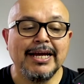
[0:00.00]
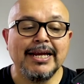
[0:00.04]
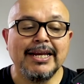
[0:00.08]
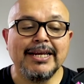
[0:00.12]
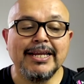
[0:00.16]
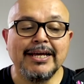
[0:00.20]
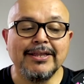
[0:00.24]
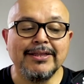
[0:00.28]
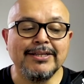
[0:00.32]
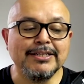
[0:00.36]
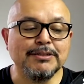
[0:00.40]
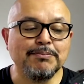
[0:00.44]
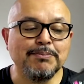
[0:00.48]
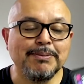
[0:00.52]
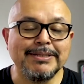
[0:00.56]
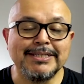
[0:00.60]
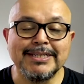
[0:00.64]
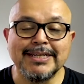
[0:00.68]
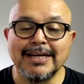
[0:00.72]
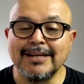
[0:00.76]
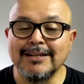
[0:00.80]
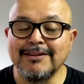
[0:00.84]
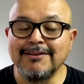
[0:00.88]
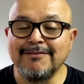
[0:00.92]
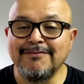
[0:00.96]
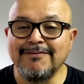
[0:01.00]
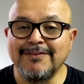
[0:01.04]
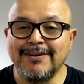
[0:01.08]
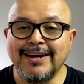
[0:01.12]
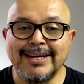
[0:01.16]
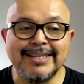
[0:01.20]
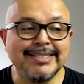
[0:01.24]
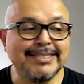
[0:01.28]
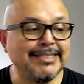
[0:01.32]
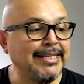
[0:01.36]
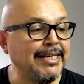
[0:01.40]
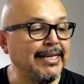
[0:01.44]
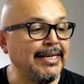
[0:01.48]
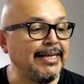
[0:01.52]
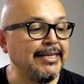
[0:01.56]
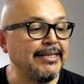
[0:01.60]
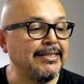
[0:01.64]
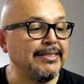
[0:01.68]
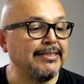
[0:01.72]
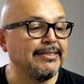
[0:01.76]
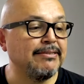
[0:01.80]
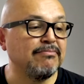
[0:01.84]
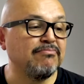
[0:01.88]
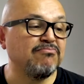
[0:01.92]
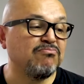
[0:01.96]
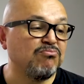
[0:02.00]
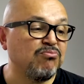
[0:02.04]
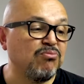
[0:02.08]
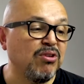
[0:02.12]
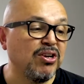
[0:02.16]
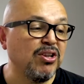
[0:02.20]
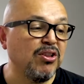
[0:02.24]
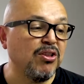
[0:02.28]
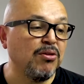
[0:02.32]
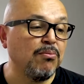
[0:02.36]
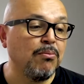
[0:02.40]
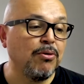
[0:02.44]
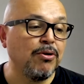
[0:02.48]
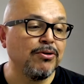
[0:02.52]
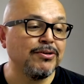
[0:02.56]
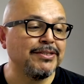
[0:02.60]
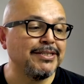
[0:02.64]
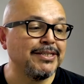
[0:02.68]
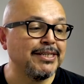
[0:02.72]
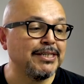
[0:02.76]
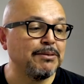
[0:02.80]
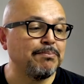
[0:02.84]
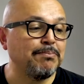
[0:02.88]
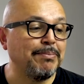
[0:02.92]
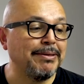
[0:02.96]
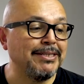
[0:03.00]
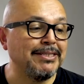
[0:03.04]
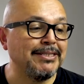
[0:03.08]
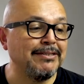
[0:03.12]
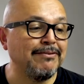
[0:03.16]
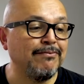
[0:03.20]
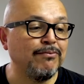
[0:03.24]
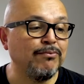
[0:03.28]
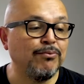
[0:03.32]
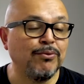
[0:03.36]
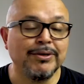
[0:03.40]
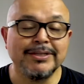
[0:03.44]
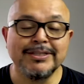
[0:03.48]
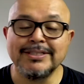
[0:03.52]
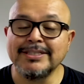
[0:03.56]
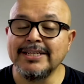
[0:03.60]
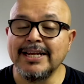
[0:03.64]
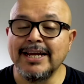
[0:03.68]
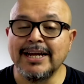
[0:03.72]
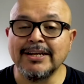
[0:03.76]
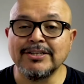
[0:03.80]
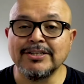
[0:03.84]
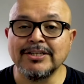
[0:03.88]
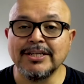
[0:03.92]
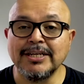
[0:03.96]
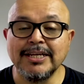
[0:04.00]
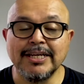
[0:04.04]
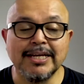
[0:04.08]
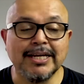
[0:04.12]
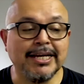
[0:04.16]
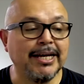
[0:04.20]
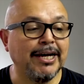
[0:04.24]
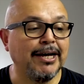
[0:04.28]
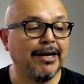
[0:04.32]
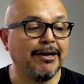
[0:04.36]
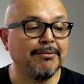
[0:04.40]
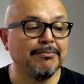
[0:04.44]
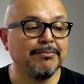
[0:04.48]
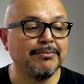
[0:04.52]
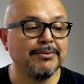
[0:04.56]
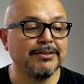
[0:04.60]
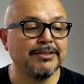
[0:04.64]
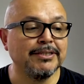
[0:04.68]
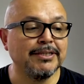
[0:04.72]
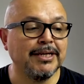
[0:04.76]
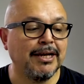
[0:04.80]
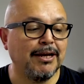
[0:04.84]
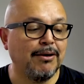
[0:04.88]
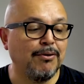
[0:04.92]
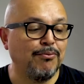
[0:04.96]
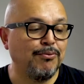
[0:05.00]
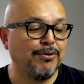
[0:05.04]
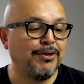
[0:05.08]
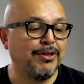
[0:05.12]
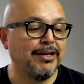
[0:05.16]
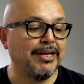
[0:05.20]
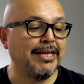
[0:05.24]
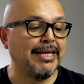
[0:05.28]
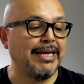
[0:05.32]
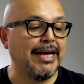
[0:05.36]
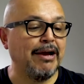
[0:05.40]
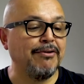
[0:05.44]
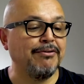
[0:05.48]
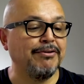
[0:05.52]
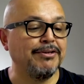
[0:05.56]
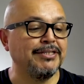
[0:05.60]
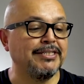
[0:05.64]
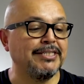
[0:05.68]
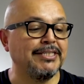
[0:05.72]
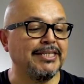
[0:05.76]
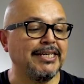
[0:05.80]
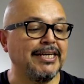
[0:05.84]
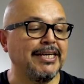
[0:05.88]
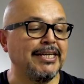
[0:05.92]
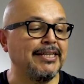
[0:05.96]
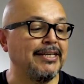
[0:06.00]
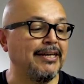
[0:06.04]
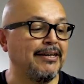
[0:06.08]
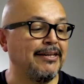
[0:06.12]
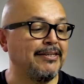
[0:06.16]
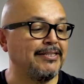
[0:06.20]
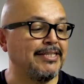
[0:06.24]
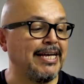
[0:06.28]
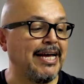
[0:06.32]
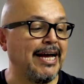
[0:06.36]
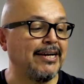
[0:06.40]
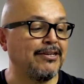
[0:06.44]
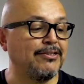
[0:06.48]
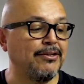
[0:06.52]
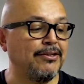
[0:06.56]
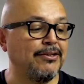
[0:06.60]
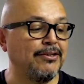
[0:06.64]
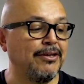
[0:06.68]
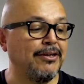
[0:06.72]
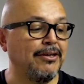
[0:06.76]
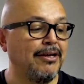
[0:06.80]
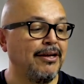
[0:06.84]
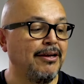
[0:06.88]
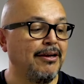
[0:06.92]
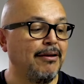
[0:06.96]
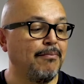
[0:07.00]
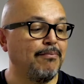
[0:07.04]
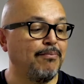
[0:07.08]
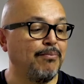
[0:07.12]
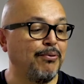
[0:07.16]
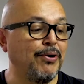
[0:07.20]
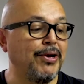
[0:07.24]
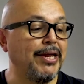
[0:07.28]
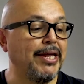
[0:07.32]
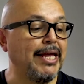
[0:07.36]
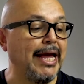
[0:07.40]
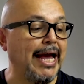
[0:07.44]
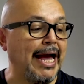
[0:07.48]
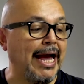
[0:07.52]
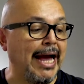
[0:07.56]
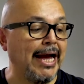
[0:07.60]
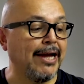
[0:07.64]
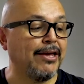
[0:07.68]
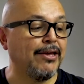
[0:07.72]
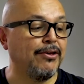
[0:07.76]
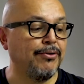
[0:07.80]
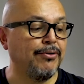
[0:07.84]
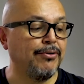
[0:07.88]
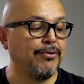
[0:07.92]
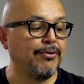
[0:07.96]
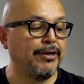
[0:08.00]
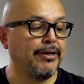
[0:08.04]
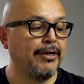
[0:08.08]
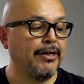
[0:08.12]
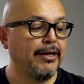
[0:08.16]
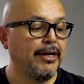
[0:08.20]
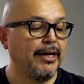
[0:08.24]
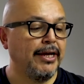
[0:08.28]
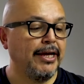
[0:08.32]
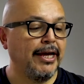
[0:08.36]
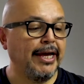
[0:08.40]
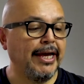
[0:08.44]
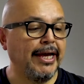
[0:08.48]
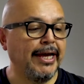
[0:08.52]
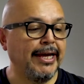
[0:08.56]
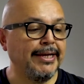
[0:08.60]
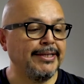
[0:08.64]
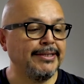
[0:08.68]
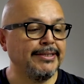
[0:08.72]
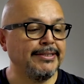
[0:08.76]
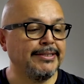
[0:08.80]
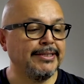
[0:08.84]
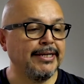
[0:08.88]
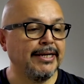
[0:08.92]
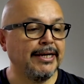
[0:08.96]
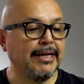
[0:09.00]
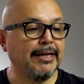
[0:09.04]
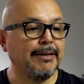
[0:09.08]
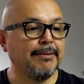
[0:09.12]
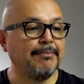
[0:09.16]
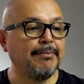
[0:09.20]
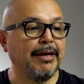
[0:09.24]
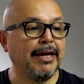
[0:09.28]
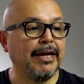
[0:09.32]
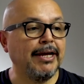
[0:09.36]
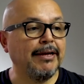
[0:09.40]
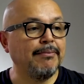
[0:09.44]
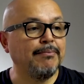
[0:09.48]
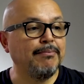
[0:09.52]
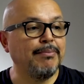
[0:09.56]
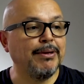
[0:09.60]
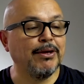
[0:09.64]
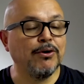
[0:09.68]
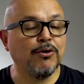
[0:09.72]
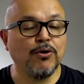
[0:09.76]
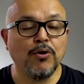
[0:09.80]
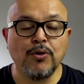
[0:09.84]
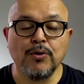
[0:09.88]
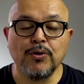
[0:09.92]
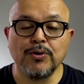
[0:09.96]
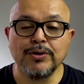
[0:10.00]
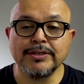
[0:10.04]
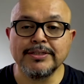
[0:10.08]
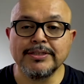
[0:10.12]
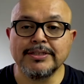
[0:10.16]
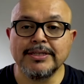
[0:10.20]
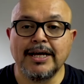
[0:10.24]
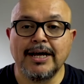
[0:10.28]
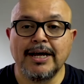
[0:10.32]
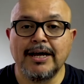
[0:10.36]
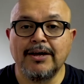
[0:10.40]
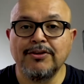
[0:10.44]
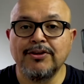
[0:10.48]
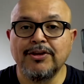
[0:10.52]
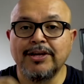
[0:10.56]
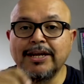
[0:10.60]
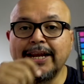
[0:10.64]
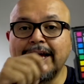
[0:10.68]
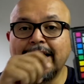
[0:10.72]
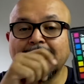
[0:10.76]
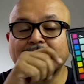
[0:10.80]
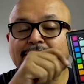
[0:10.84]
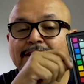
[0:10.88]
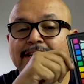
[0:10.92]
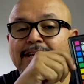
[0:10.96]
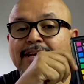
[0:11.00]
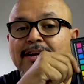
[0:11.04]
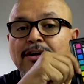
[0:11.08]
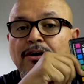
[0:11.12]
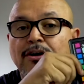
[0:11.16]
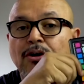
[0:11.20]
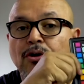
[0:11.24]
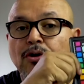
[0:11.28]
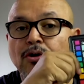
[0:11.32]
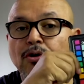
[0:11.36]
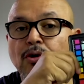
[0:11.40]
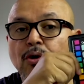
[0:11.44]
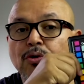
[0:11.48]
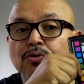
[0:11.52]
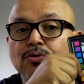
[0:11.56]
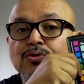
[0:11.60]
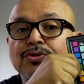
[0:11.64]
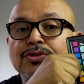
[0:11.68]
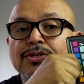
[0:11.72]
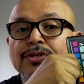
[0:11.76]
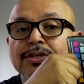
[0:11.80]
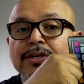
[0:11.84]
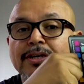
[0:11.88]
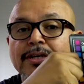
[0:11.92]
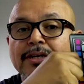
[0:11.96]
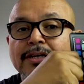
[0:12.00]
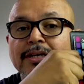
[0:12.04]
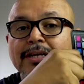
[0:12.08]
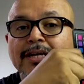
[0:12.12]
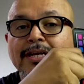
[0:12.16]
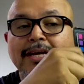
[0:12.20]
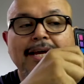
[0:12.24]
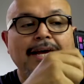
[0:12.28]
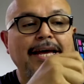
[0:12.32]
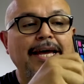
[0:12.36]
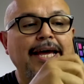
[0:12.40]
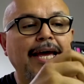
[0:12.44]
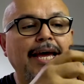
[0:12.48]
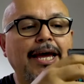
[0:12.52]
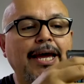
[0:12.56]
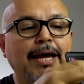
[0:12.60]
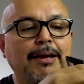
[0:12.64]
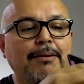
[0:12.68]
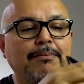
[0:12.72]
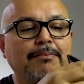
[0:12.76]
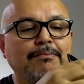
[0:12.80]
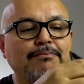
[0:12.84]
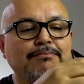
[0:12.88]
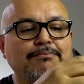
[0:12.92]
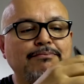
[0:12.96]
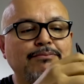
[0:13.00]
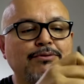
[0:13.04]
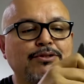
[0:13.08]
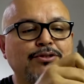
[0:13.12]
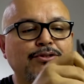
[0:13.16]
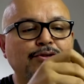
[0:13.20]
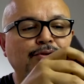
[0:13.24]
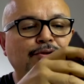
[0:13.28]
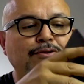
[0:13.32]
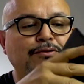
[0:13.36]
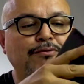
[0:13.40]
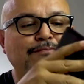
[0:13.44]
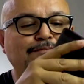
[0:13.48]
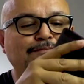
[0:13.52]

Now this particular device is one of the most expensive ones. It actually comes uh, with a guarantee that it's actually pretty accurate. And, um, and because uh, you can actually close it and sort of